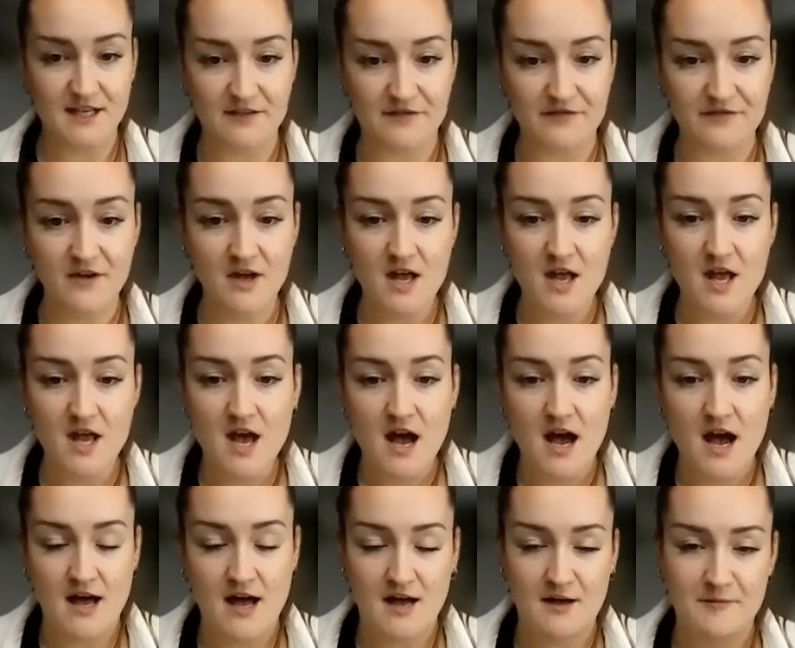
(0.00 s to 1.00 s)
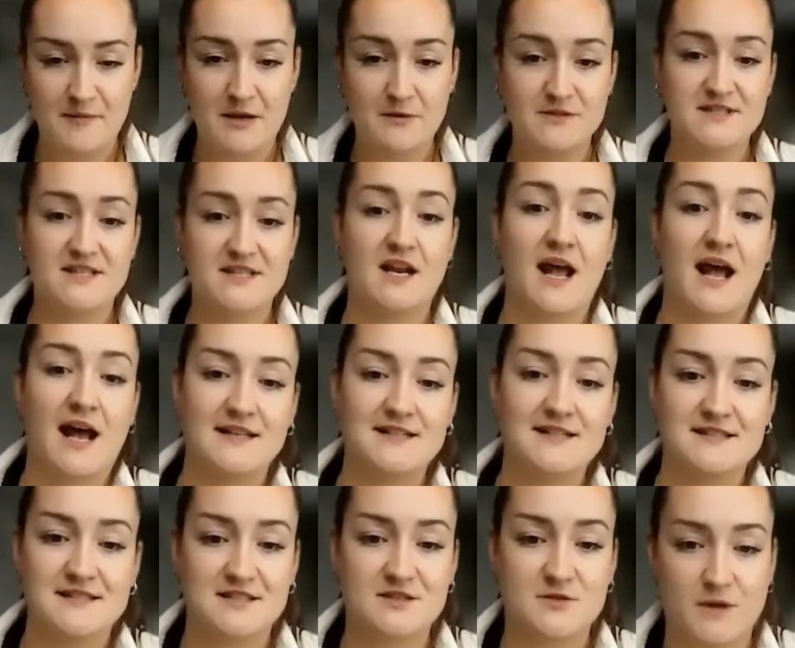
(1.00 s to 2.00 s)
if I was going to ask
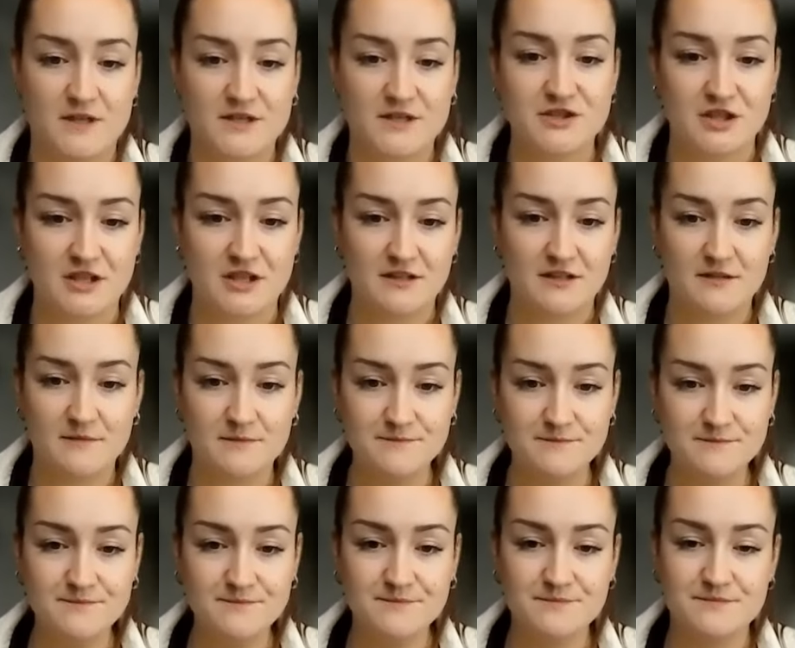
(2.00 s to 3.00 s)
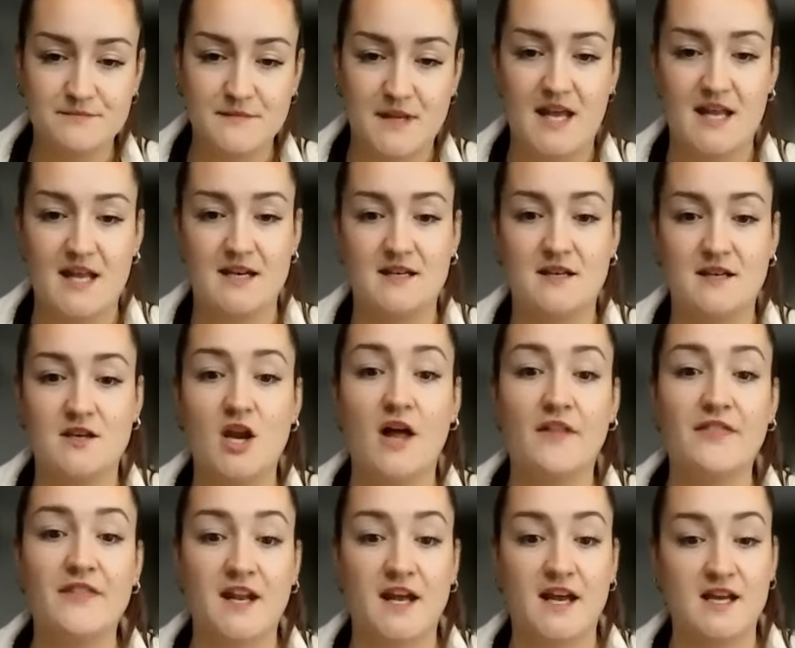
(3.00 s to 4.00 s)
this question. And not
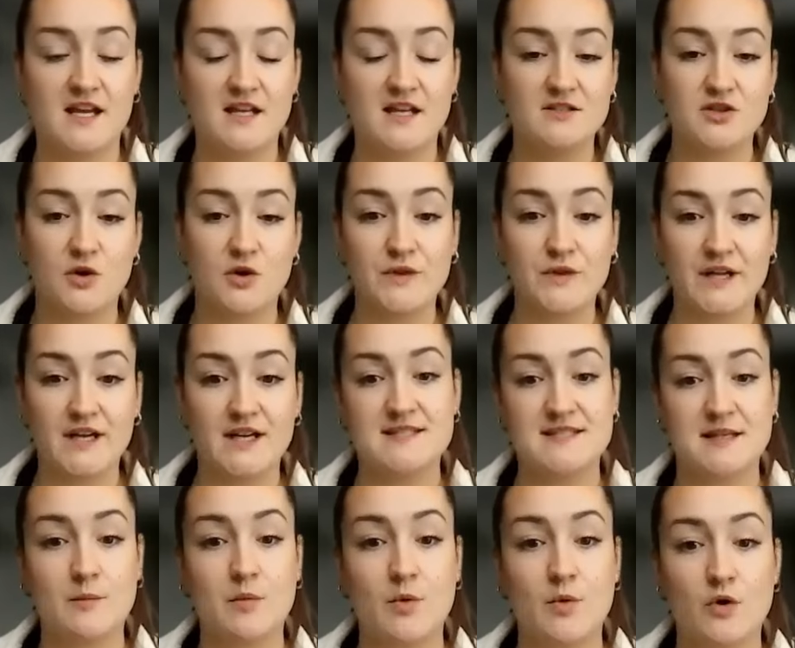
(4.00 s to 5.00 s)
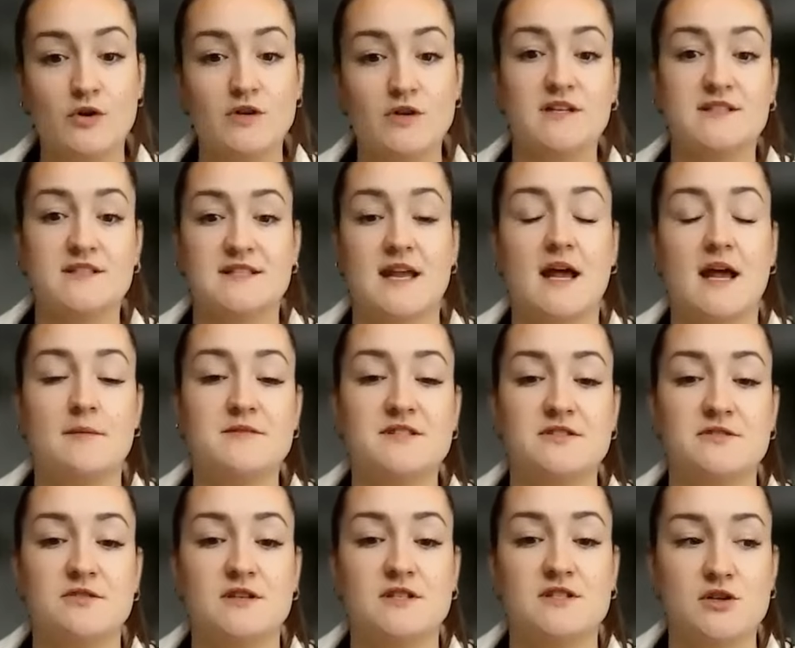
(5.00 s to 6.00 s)
that I don't think it's important, because I
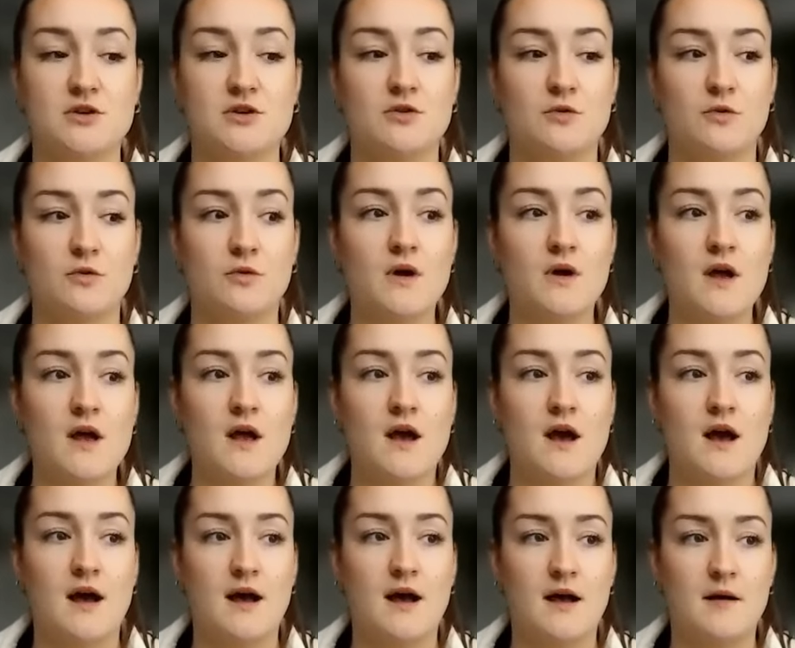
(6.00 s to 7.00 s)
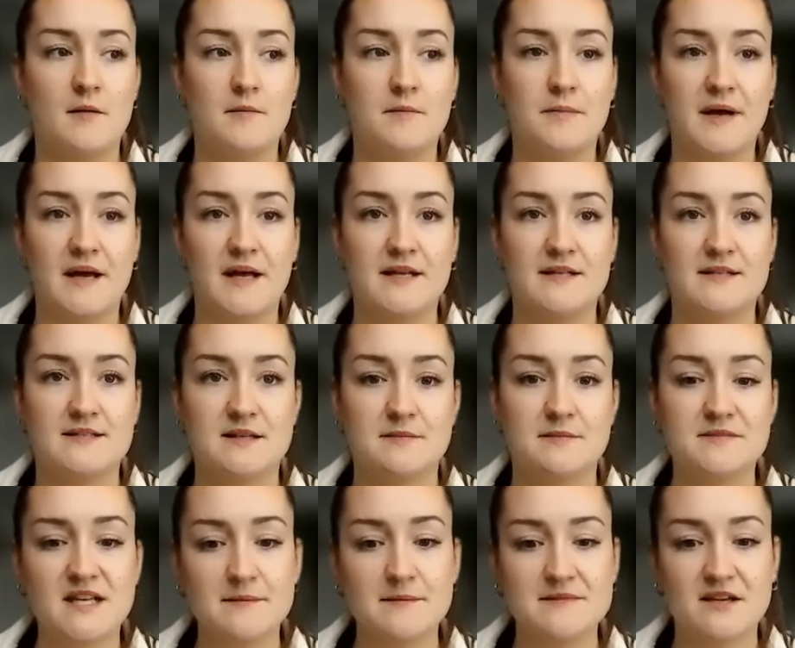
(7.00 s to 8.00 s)
absolutely do. But
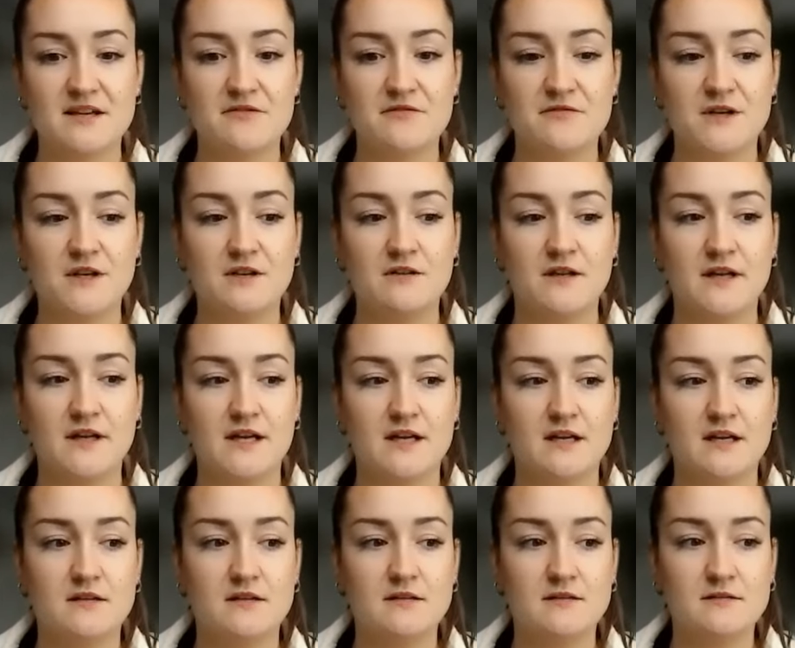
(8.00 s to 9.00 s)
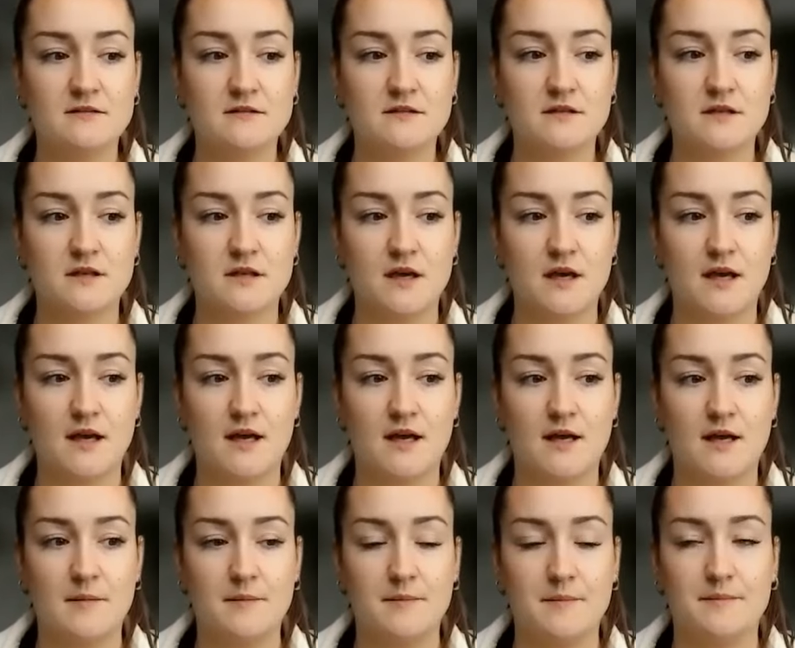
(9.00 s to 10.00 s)
sometimes I feel like,
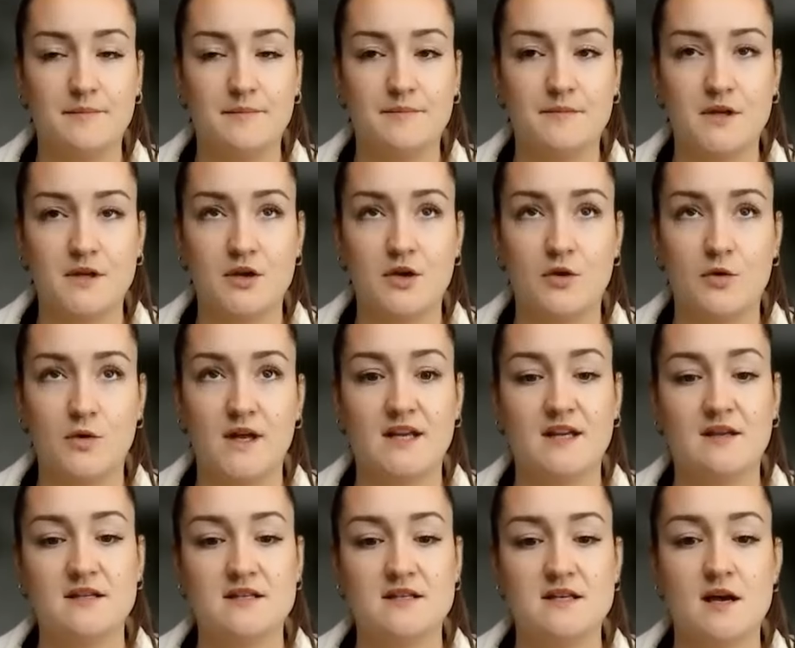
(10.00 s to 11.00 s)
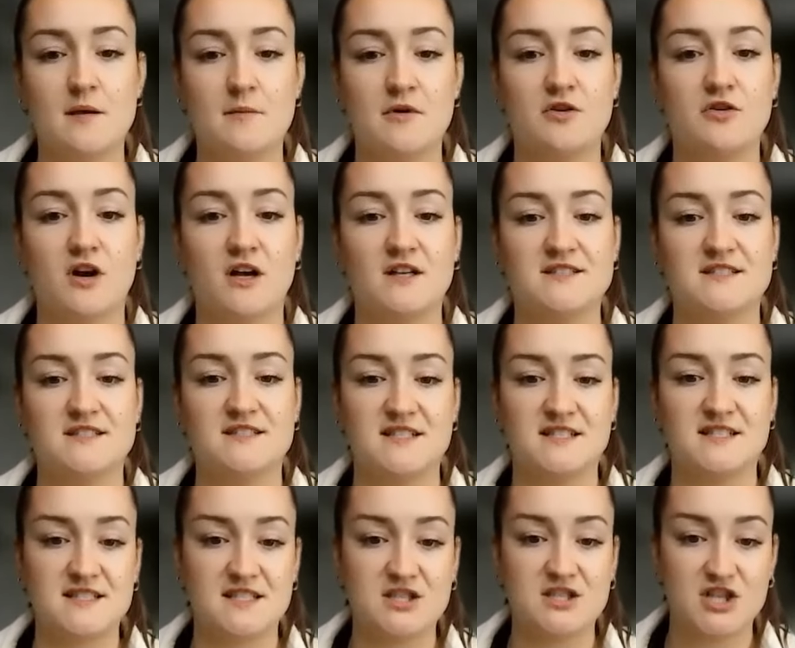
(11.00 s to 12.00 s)
it can come across as
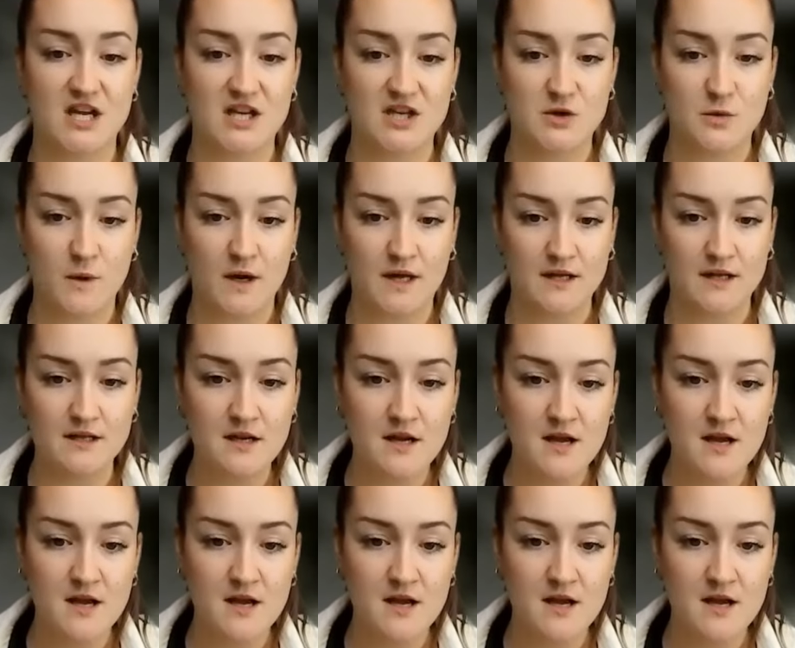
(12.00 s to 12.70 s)
disingenuous,